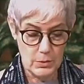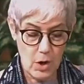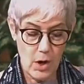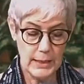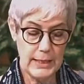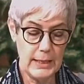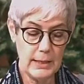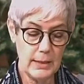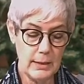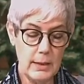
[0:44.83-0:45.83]

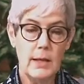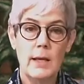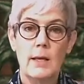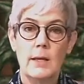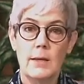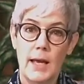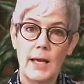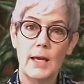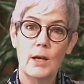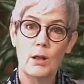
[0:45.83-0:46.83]
talking,
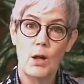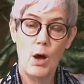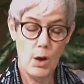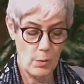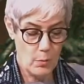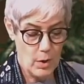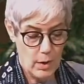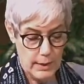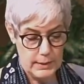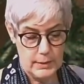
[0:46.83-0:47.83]
taking a long
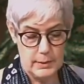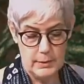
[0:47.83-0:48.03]
walk,